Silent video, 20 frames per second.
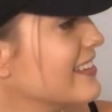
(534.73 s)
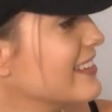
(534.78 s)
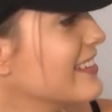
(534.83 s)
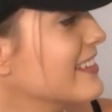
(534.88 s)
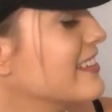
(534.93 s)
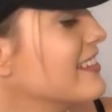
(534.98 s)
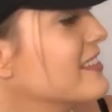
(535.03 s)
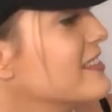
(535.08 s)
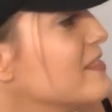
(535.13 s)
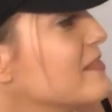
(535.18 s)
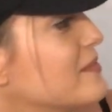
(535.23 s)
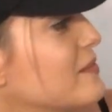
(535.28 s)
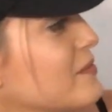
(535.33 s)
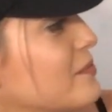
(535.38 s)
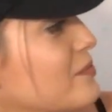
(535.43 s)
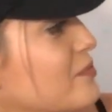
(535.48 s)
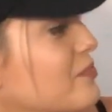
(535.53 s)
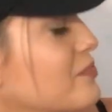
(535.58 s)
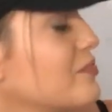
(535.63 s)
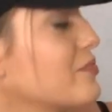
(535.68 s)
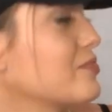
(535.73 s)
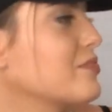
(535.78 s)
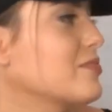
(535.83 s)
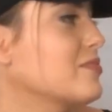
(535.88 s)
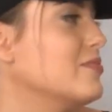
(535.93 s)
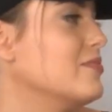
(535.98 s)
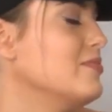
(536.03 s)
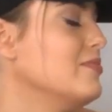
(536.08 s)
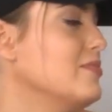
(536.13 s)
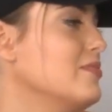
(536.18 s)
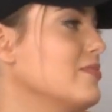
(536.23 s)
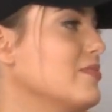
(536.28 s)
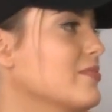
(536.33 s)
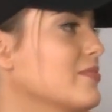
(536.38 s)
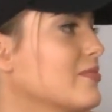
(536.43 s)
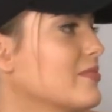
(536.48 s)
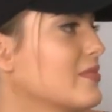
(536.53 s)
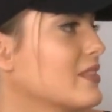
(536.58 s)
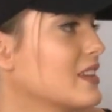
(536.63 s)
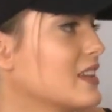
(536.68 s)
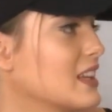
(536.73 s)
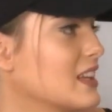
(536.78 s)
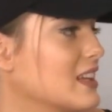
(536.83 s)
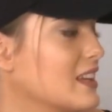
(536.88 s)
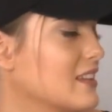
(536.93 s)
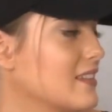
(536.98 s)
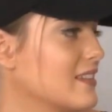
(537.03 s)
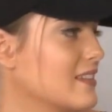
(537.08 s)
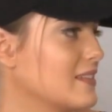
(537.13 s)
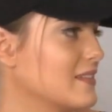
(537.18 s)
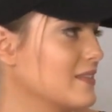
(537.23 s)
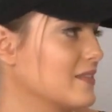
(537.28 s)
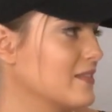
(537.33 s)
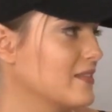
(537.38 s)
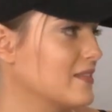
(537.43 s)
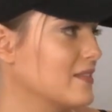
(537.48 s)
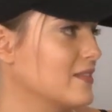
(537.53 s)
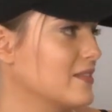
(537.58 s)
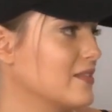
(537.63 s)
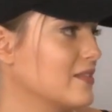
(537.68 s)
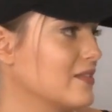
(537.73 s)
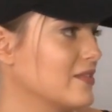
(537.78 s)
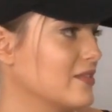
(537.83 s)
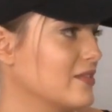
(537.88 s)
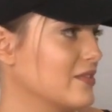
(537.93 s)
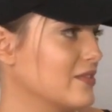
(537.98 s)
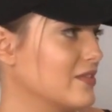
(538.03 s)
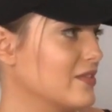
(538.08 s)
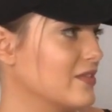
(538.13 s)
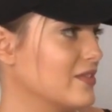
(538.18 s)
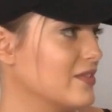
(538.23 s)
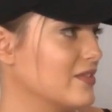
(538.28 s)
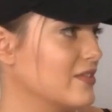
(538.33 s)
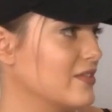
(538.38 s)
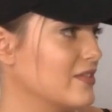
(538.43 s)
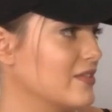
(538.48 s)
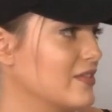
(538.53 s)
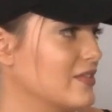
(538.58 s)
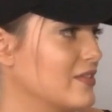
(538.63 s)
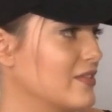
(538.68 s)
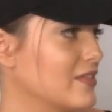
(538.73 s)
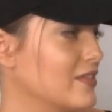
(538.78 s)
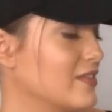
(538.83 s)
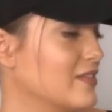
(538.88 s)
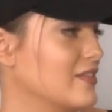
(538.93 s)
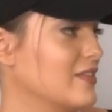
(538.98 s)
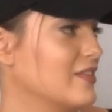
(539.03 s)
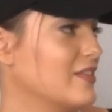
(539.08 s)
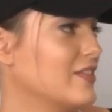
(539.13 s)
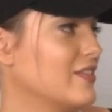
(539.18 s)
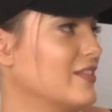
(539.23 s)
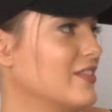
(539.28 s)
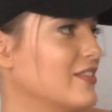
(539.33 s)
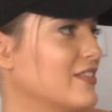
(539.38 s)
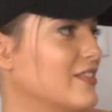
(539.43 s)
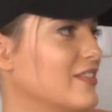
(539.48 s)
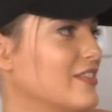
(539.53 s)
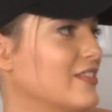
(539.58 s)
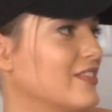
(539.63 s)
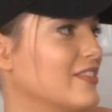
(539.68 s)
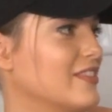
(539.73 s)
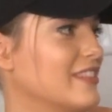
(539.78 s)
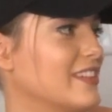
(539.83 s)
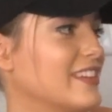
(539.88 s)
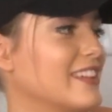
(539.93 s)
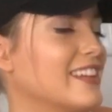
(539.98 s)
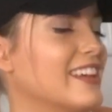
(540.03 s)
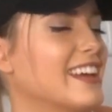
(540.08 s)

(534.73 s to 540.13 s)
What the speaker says: This person isn't speaking.